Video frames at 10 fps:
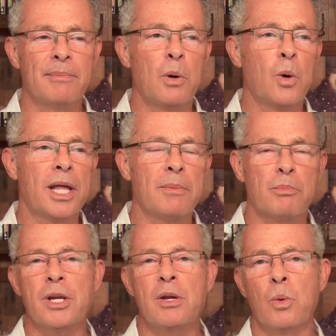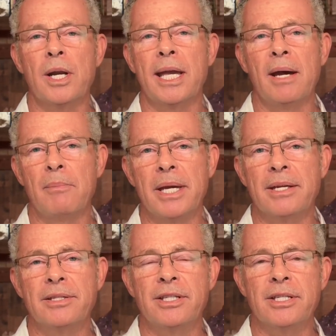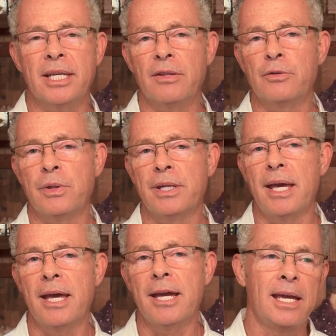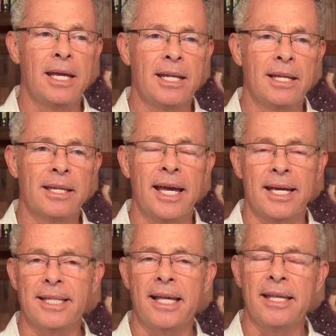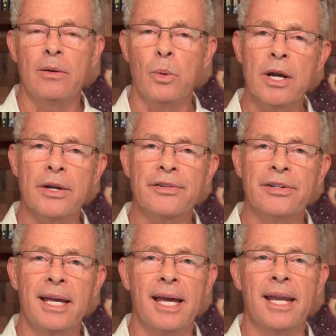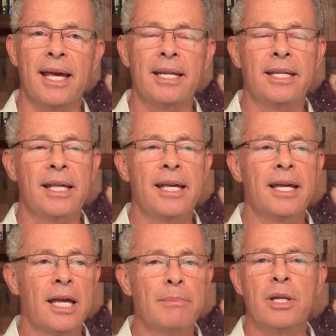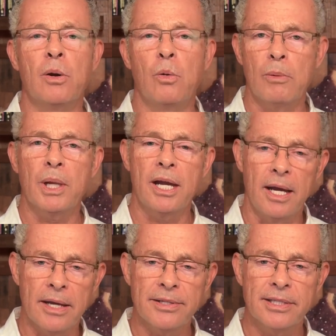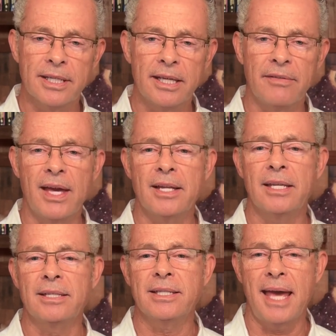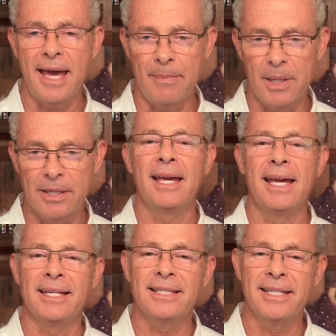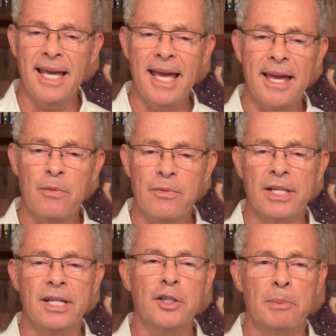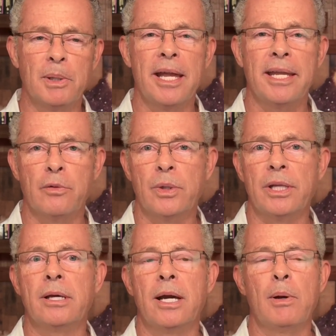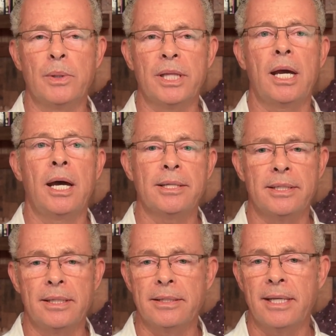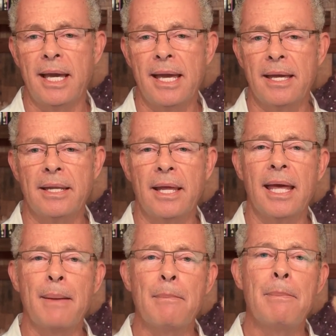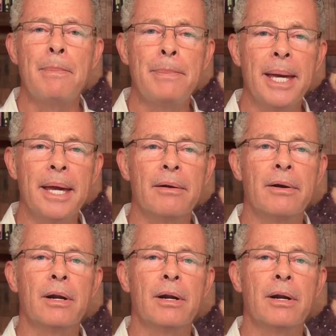morning pre-workout mix just to get through the day. And I can tell you it works. And I can tell you it comes at a horrible cost if that is the habit. And today we've got Dr. Baladi to really talk about what the cost is and a better